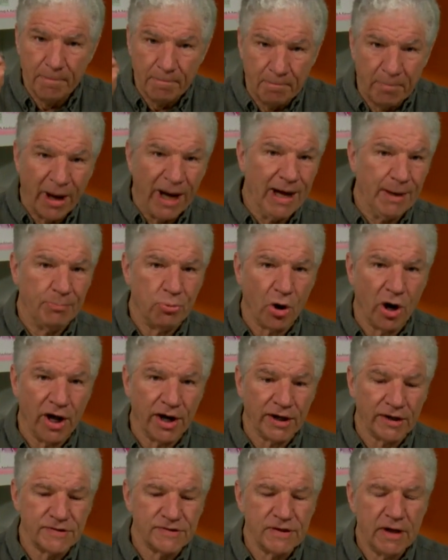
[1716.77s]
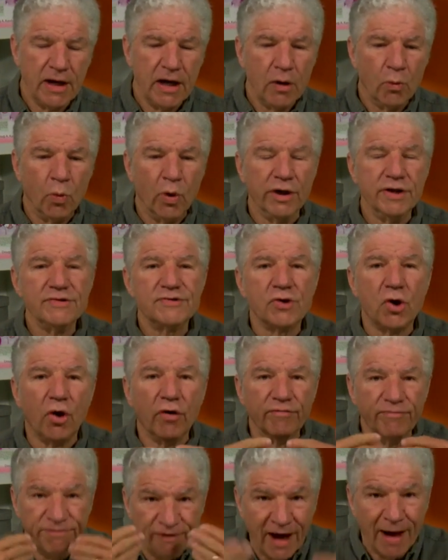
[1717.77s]
byproducts. One is
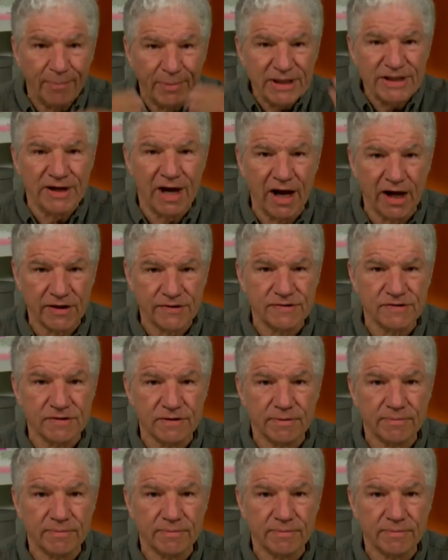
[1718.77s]
called vomitoxin,